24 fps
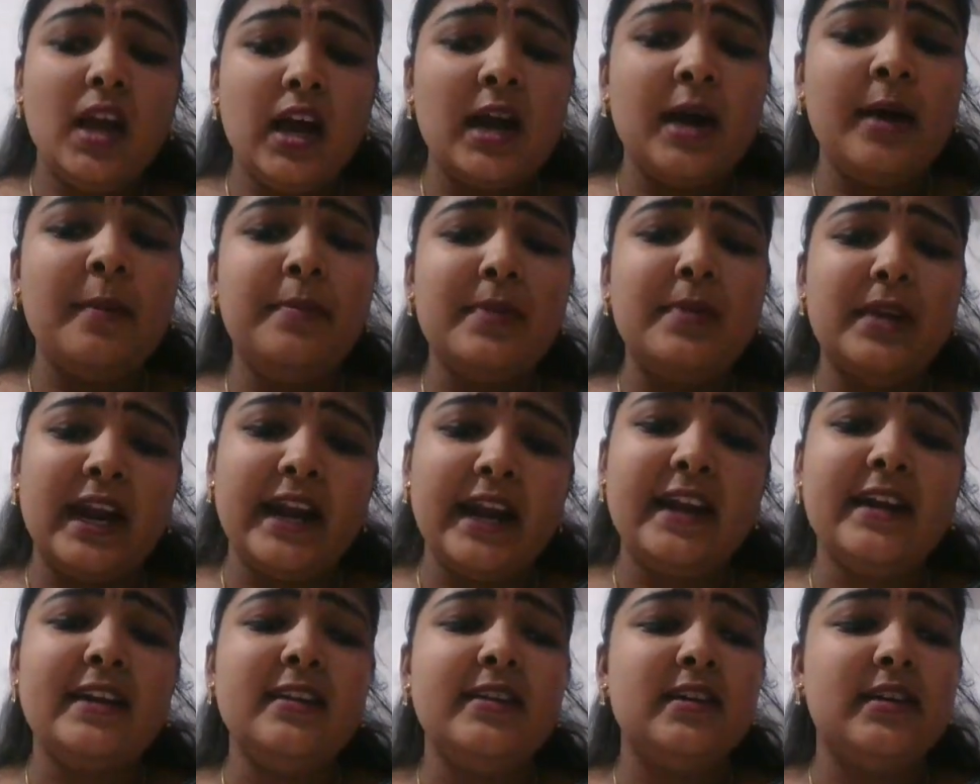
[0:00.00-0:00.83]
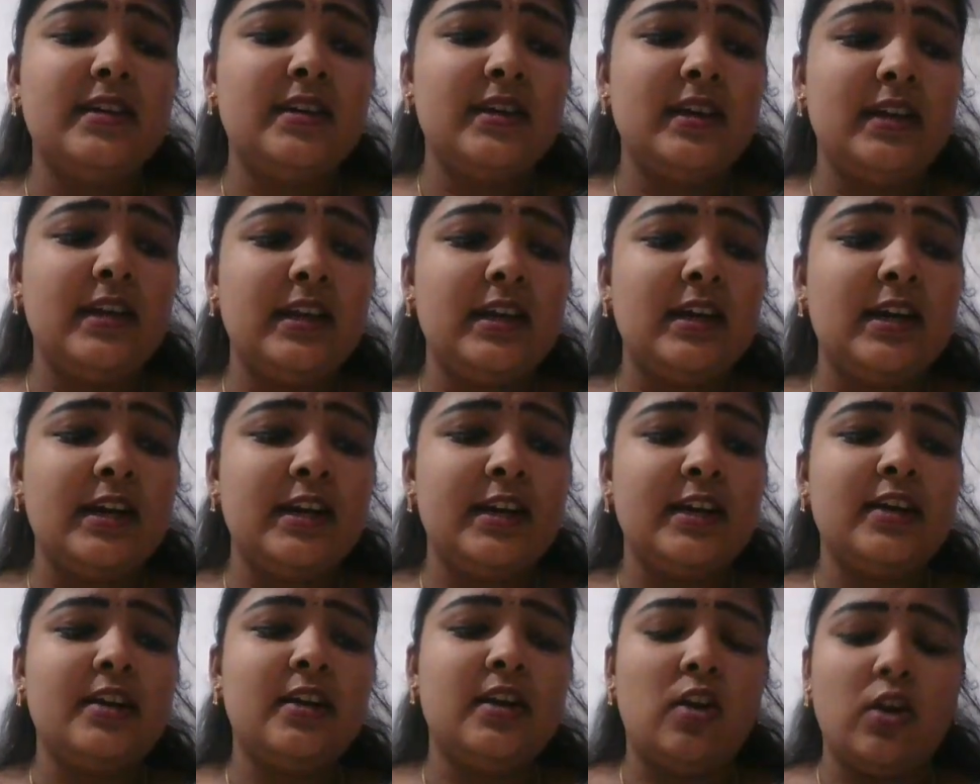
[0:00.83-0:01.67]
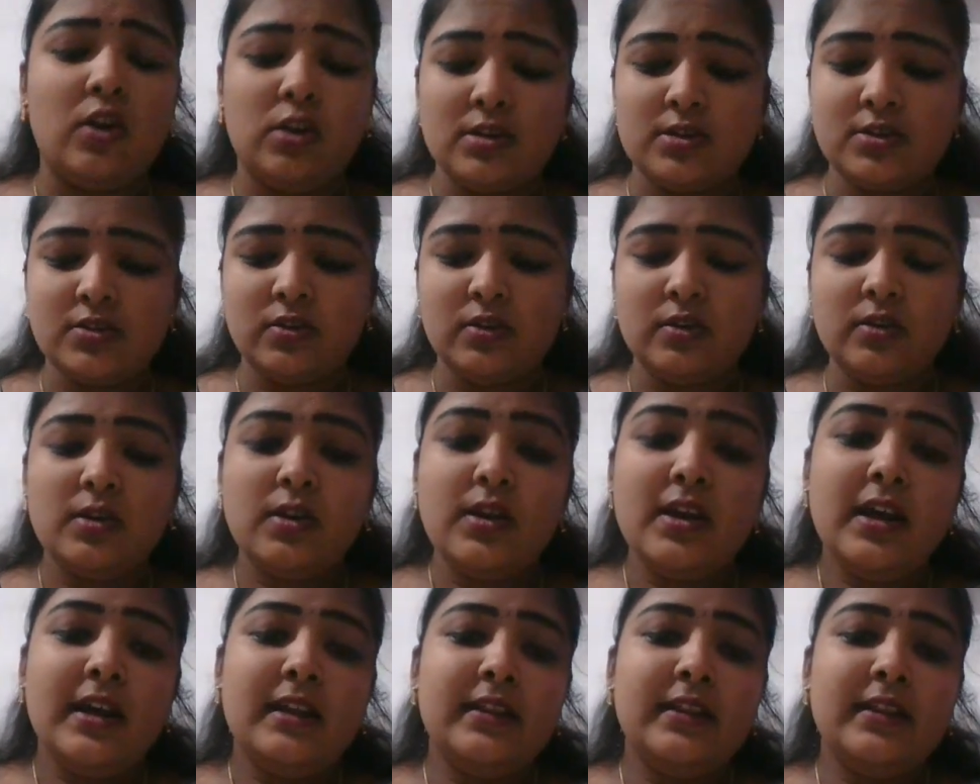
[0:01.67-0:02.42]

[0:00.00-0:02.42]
upgraded the learner also.